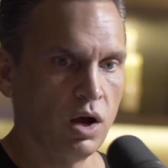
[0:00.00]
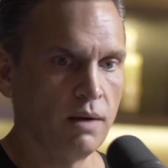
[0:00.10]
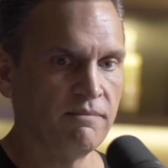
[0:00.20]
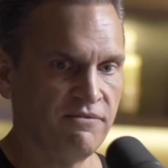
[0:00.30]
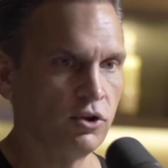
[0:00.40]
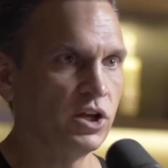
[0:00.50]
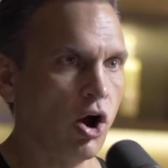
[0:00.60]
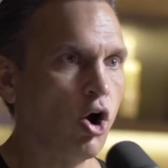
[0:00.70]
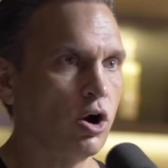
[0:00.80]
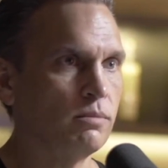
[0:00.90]
um,
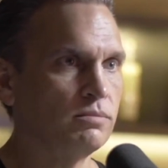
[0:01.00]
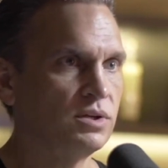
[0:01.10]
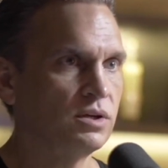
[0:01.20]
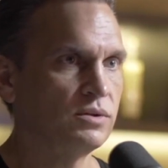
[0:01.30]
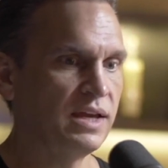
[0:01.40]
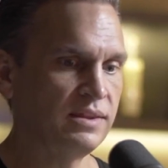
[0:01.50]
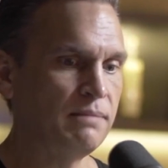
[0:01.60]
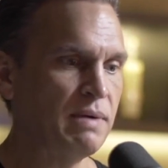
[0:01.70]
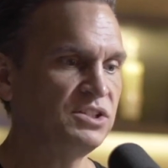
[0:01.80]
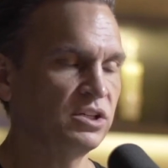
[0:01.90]
fully armed they,
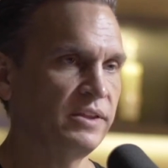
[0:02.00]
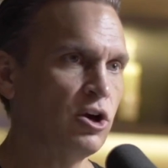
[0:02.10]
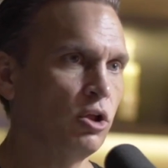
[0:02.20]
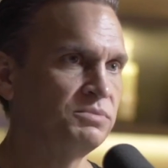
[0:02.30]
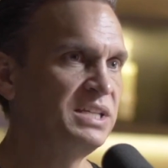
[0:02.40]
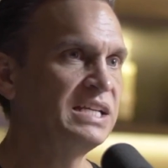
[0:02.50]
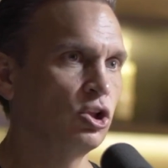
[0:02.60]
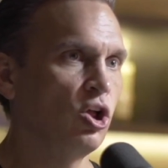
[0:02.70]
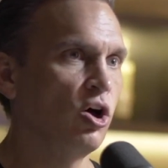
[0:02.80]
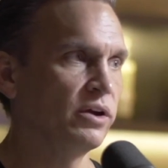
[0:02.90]
they basically they call them
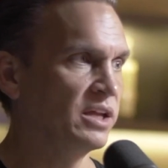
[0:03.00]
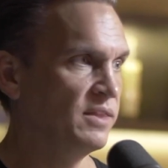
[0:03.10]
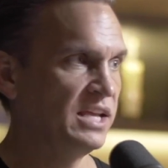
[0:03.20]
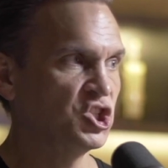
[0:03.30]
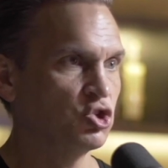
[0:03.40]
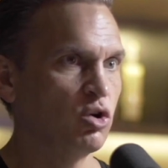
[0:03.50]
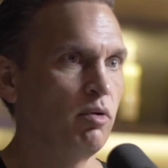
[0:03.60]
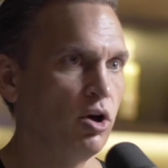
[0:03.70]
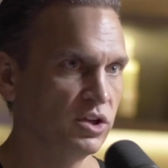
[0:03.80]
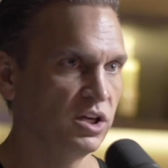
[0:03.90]
declawing it. They
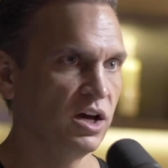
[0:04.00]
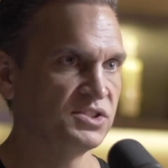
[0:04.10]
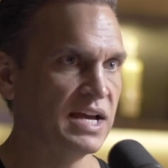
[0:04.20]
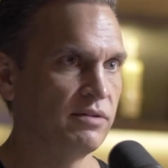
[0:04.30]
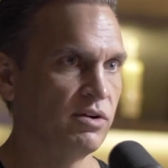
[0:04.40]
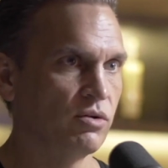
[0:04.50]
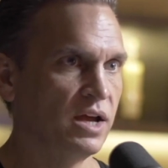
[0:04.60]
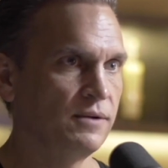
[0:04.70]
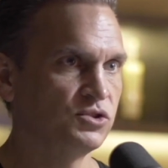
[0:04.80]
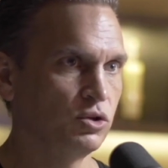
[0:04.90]
strip all the guts out of it,
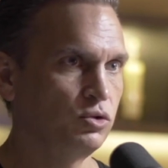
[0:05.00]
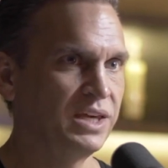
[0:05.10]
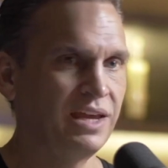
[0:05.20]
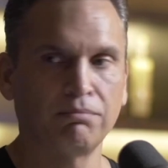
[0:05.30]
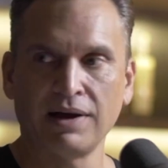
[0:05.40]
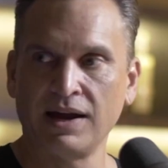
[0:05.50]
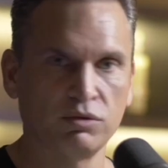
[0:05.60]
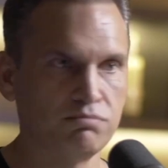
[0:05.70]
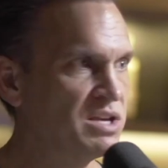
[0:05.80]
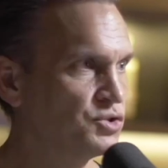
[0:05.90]
right? Mm. So you mm. can't buy
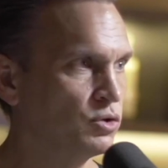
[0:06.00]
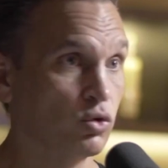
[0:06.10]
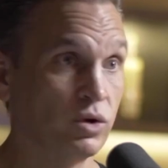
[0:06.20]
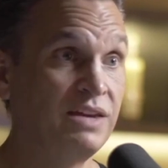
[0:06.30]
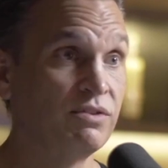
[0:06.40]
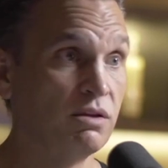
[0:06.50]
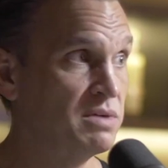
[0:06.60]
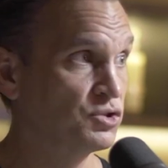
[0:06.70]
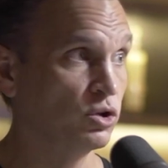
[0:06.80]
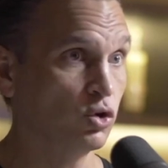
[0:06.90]
it with missiles or even the
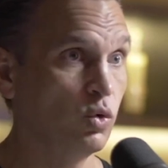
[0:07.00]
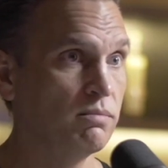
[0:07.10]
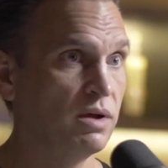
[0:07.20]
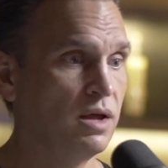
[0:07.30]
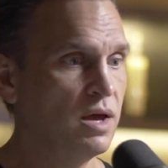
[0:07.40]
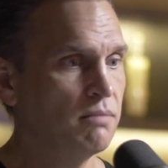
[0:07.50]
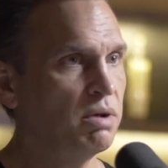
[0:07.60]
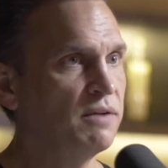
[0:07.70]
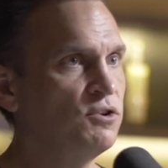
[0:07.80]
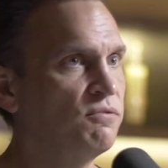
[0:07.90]
missile equipment.
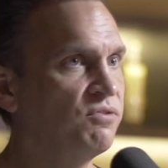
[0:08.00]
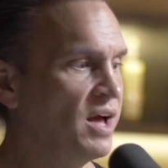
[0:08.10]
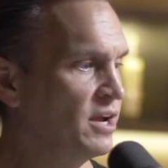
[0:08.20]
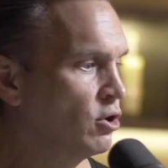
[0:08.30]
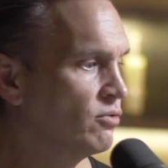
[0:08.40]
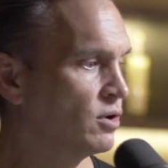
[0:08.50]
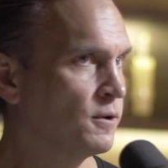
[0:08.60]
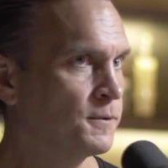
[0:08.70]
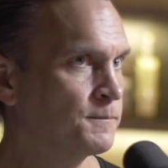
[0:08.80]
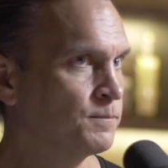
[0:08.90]
But if you fly it De-claw over,
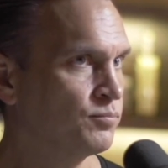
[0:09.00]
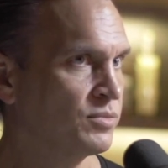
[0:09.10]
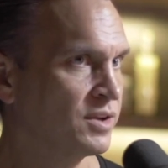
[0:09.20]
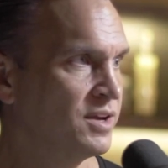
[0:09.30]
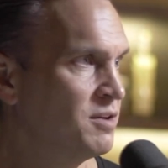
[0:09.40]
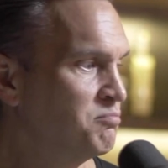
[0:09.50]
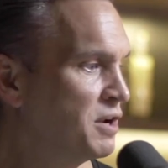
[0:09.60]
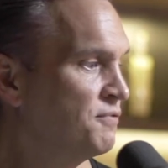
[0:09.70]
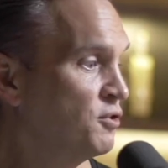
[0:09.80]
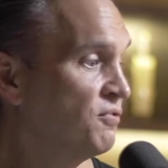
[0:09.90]
claw the bird.
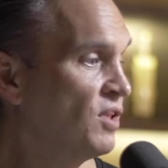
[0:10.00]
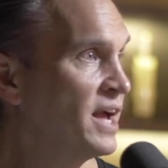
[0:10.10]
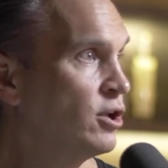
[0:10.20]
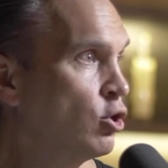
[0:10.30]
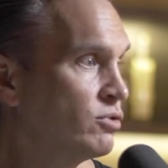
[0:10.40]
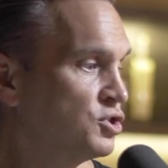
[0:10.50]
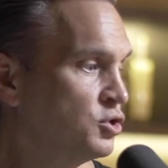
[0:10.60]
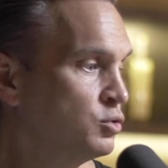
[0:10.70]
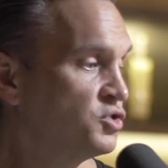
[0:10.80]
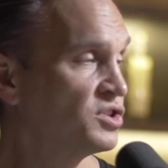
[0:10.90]
But if you fly it over
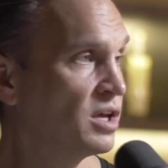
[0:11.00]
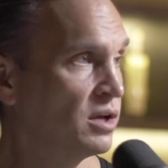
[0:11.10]
to